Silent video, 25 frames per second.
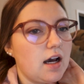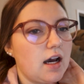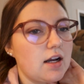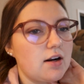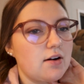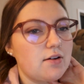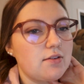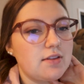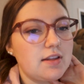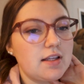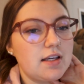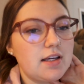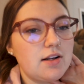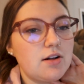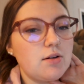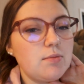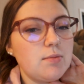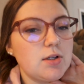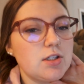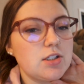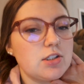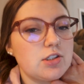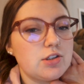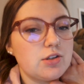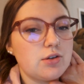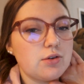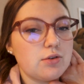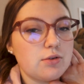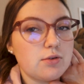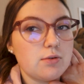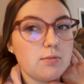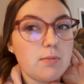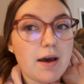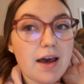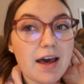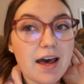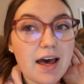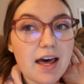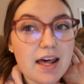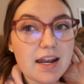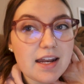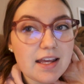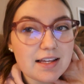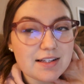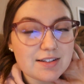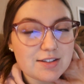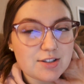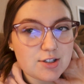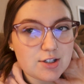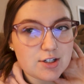I don't think it'll be too bad.
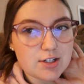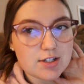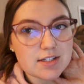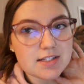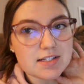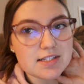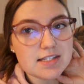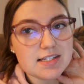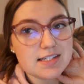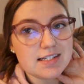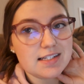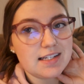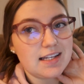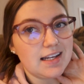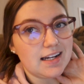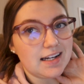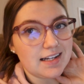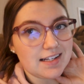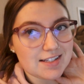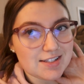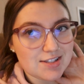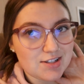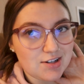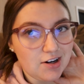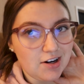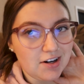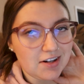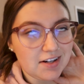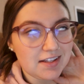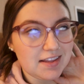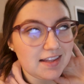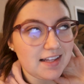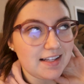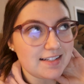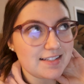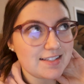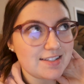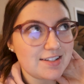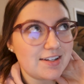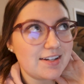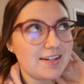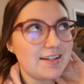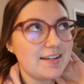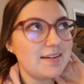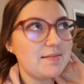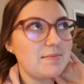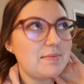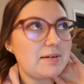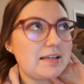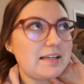It's just getting started that's
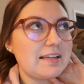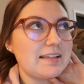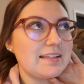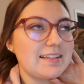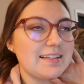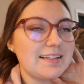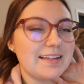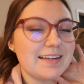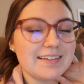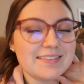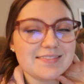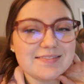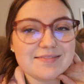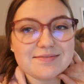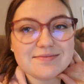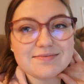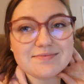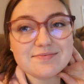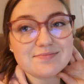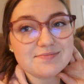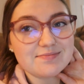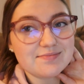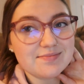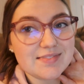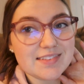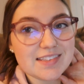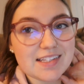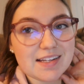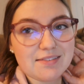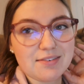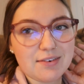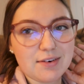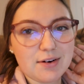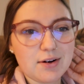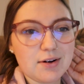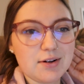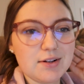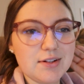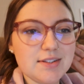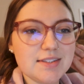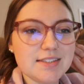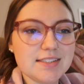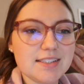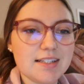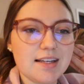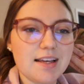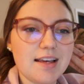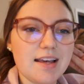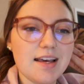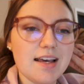gonna be
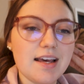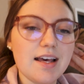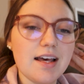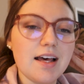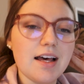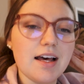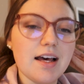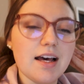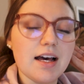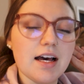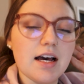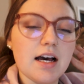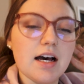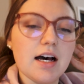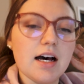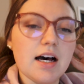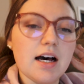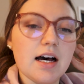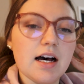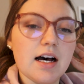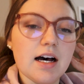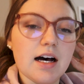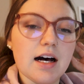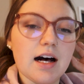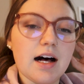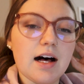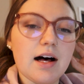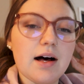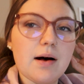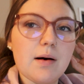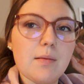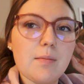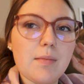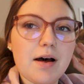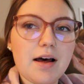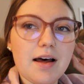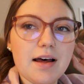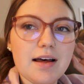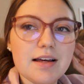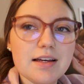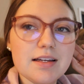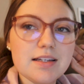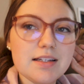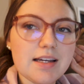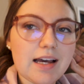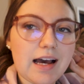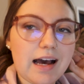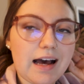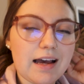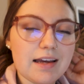difficult. Um,
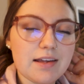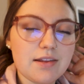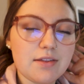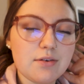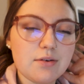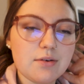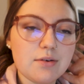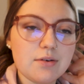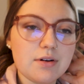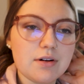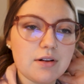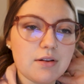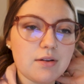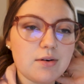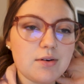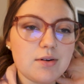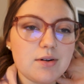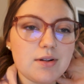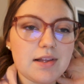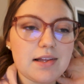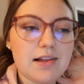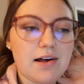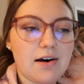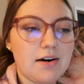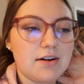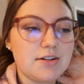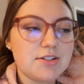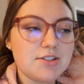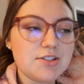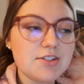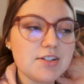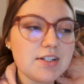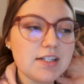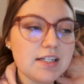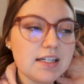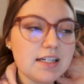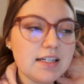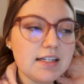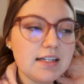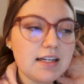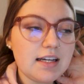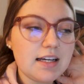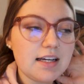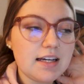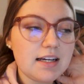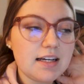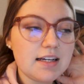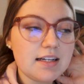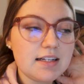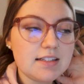yeah, I threw in a load of laundry
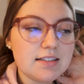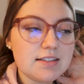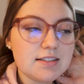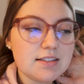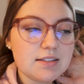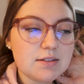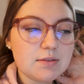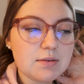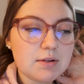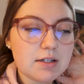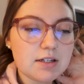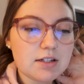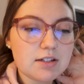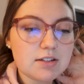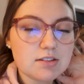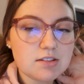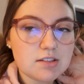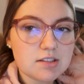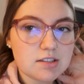and we are